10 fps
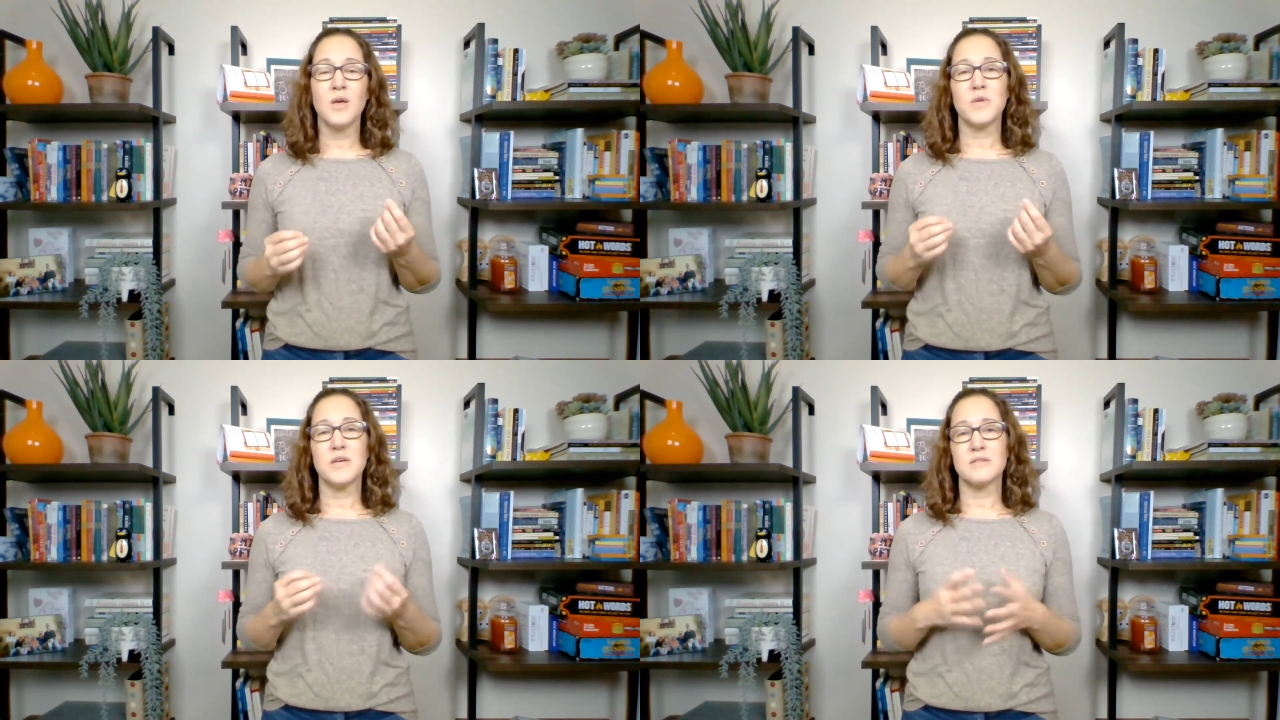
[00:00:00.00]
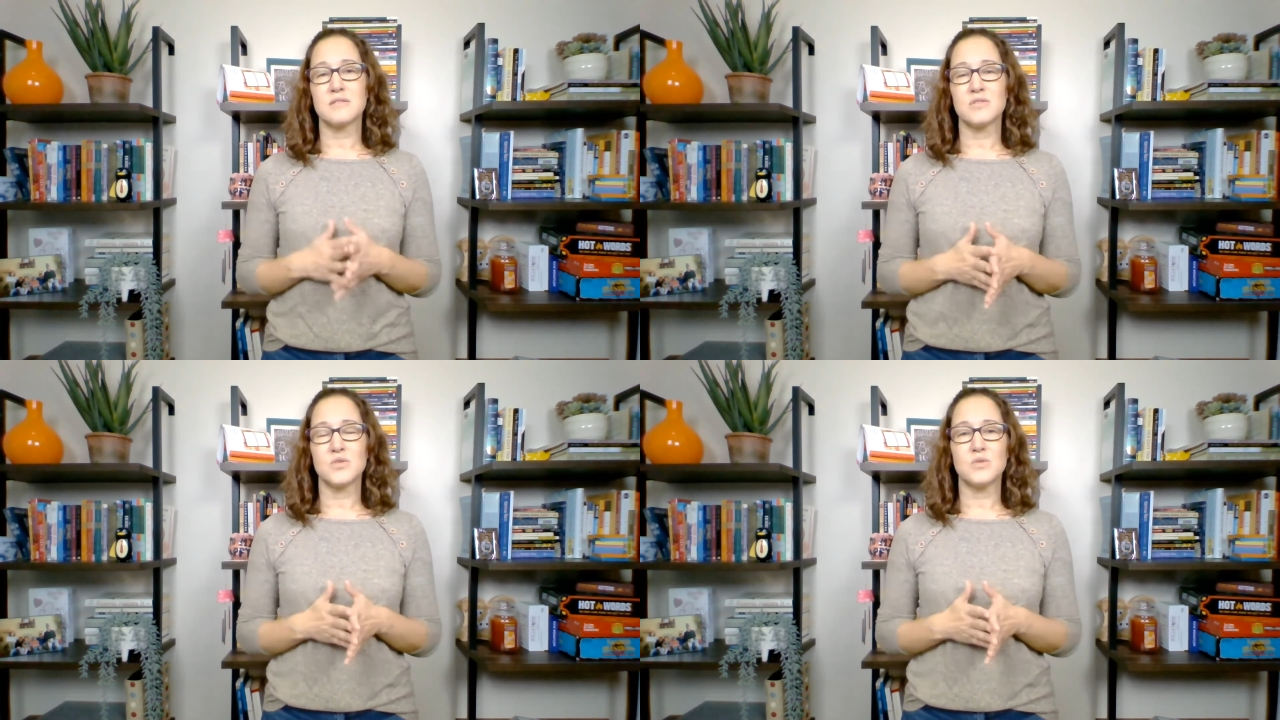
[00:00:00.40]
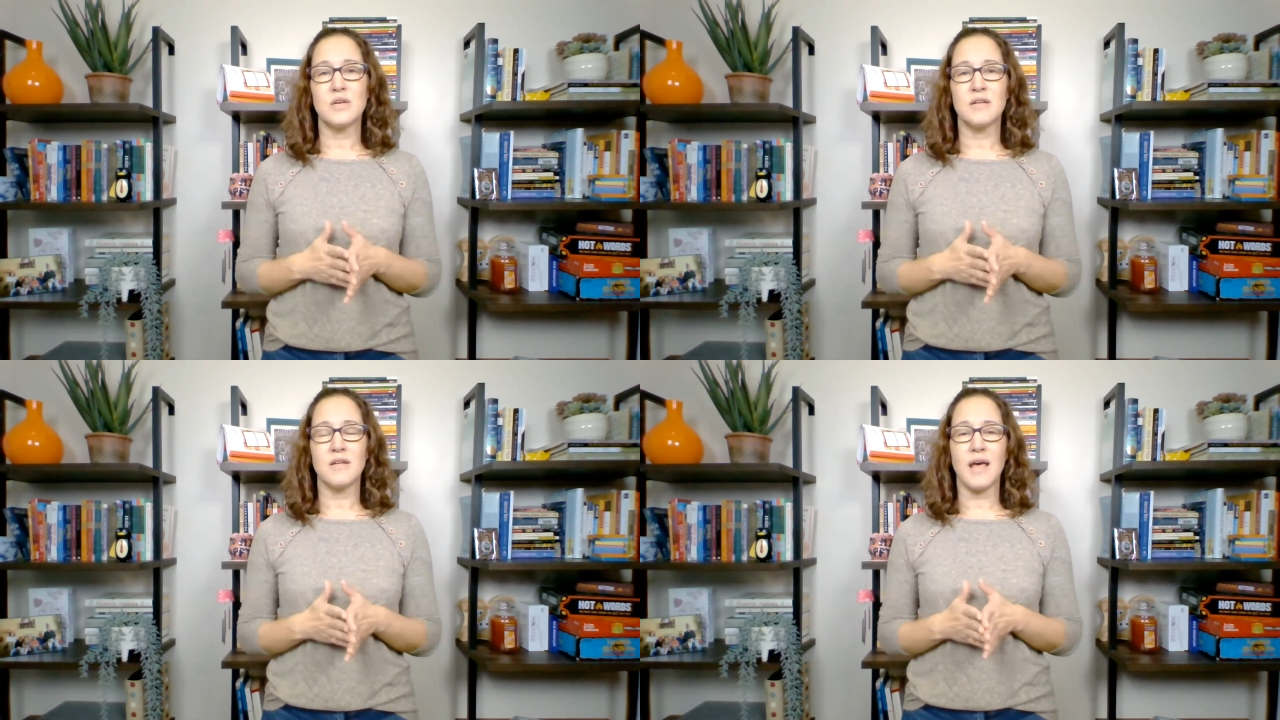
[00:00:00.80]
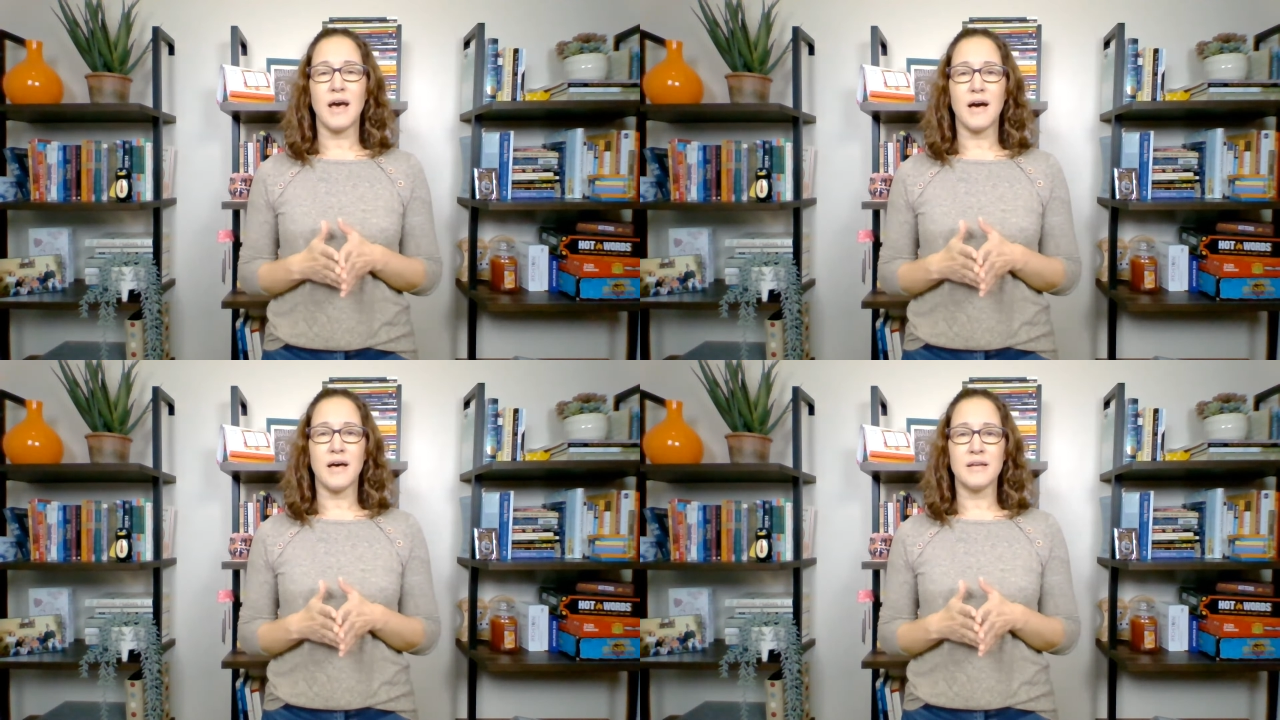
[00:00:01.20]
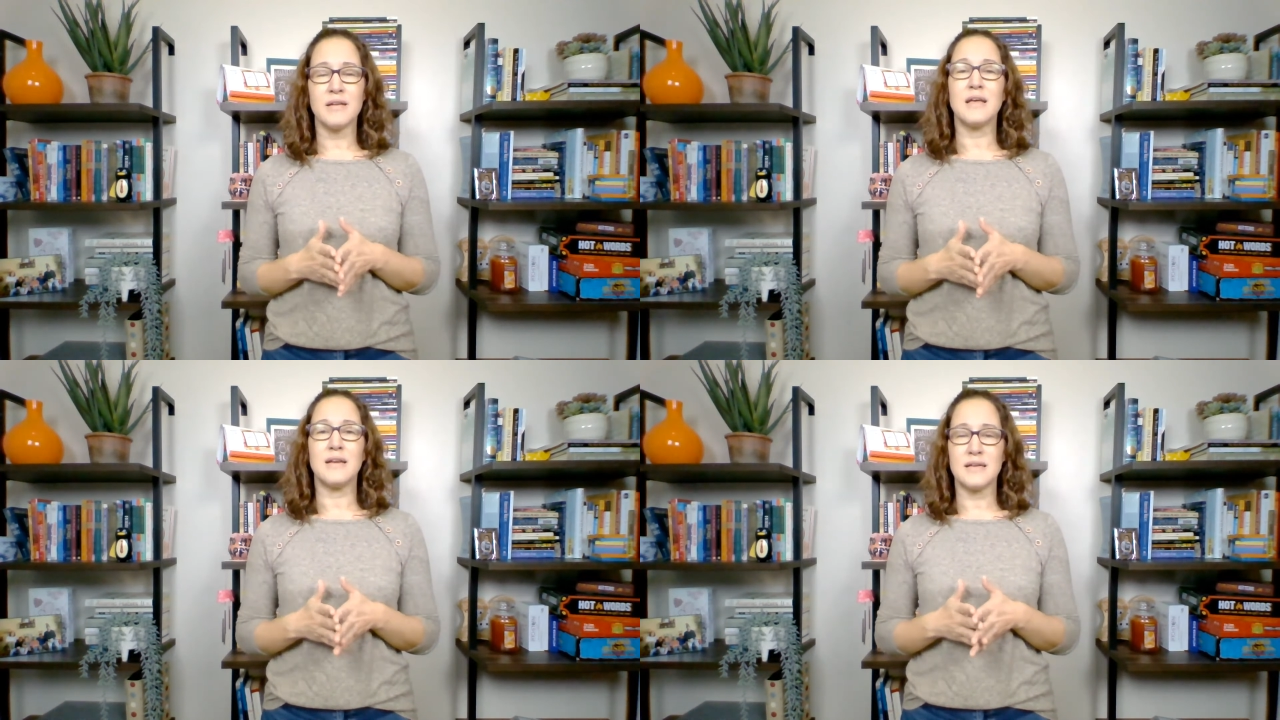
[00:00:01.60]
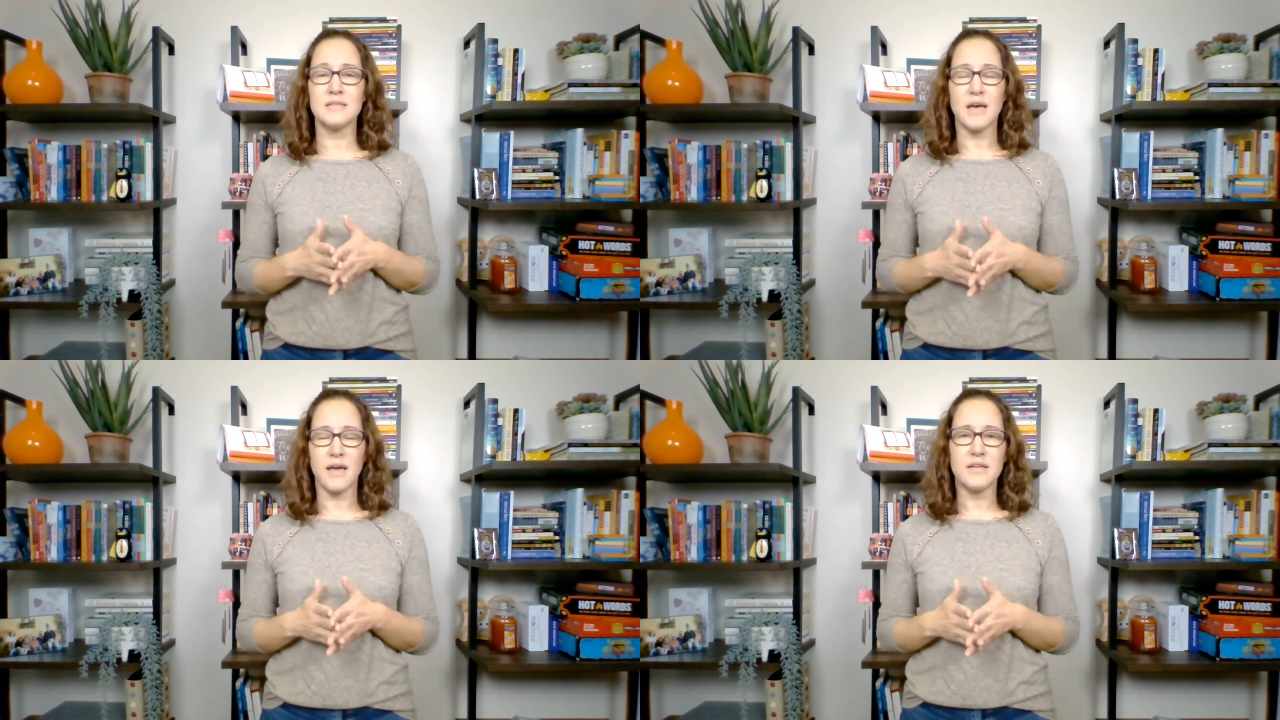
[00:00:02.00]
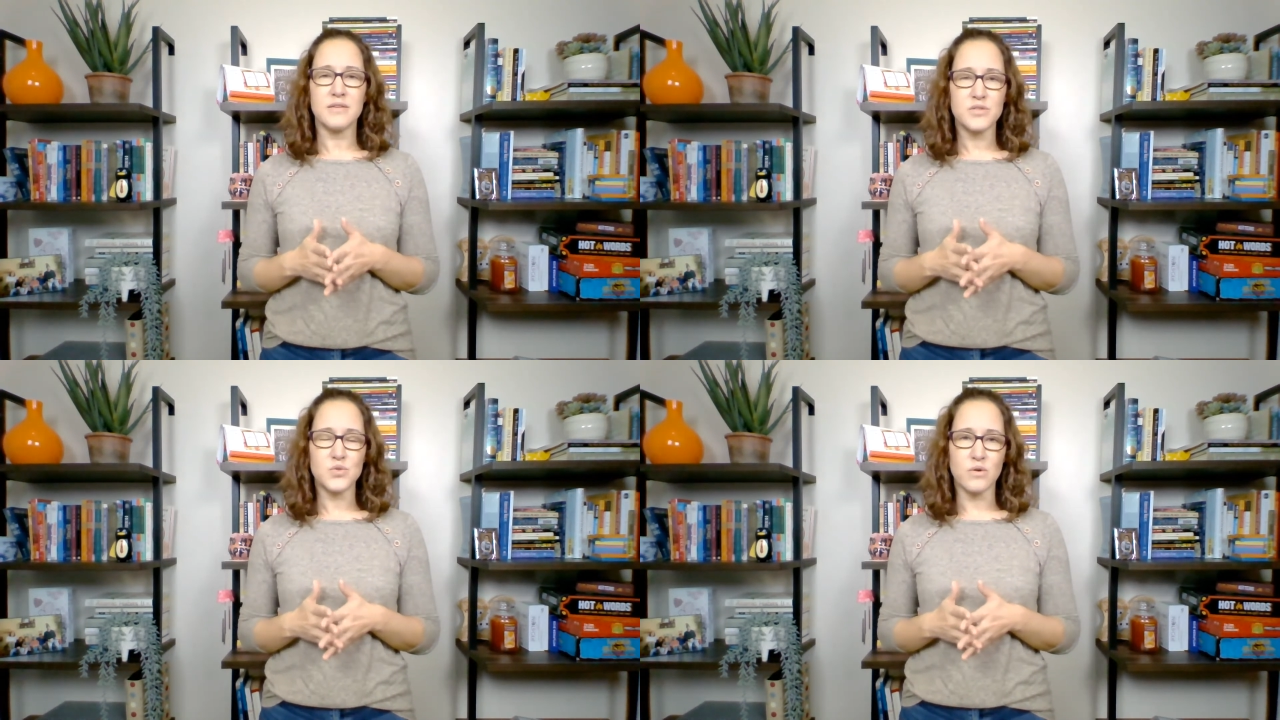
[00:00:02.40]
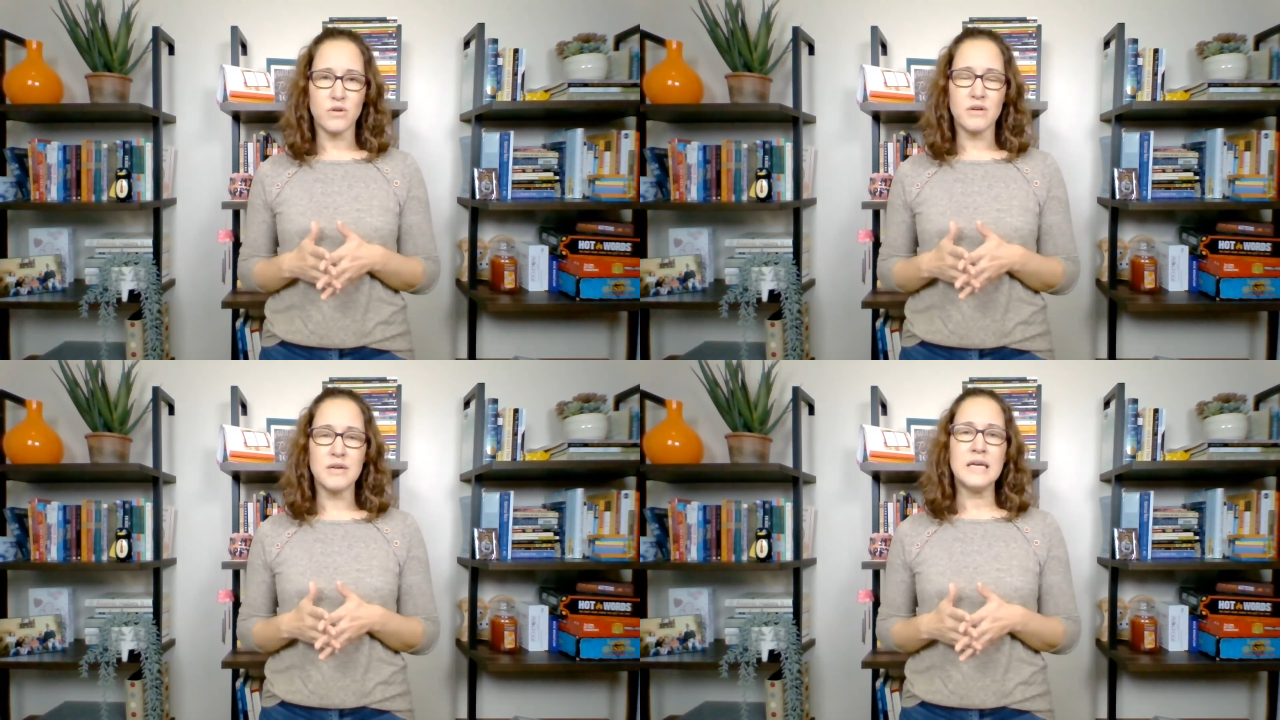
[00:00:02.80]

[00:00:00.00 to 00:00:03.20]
because the student had an anxiety disorder